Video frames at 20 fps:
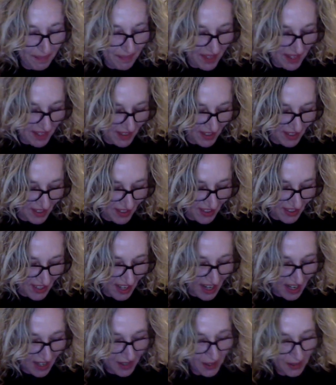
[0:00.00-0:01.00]
There's a
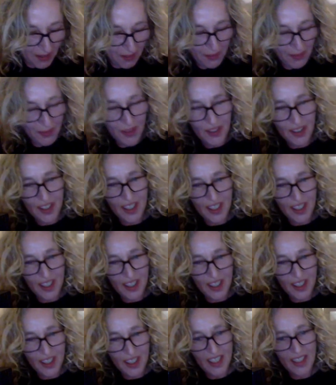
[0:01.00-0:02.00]
ton of
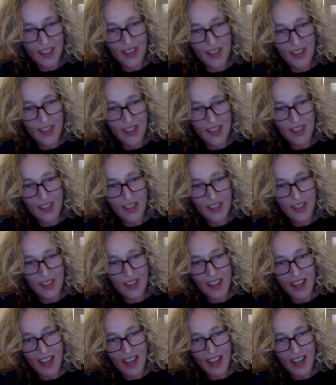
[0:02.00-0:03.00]
detail in
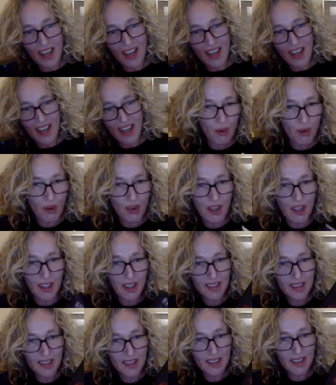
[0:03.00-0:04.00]
the
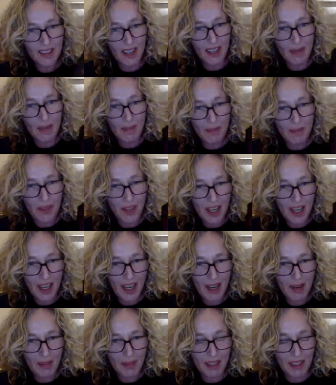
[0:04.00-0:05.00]
book. The
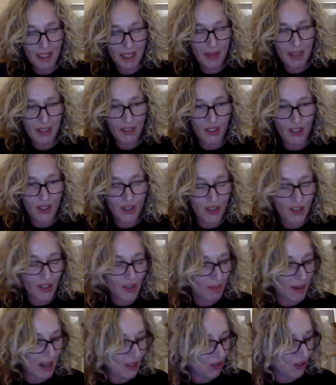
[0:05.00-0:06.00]
Carbon Club. Actually, you
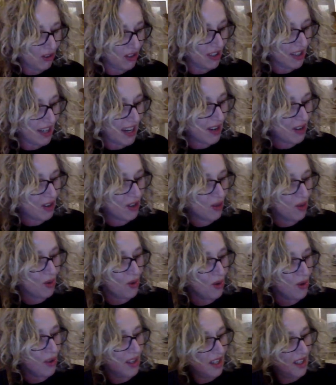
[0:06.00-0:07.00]
just mentioned Al
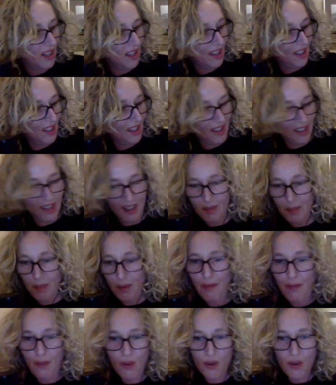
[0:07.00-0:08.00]
Gore
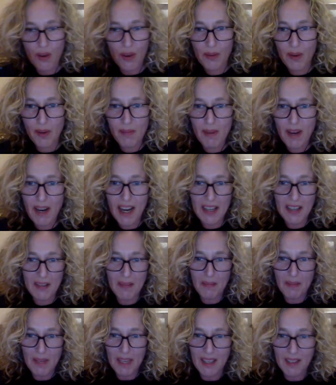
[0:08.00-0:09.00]
before and
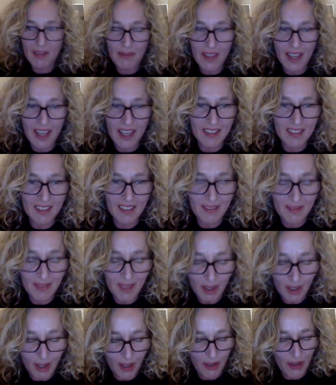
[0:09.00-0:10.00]
reminded me of that,
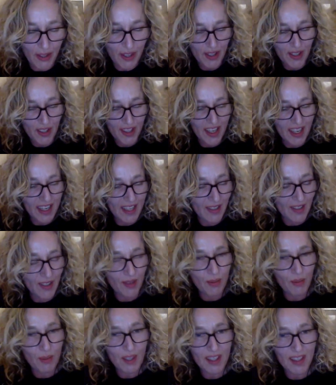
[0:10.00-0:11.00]
the
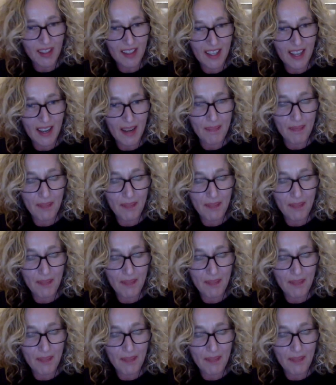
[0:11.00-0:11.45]
scenes with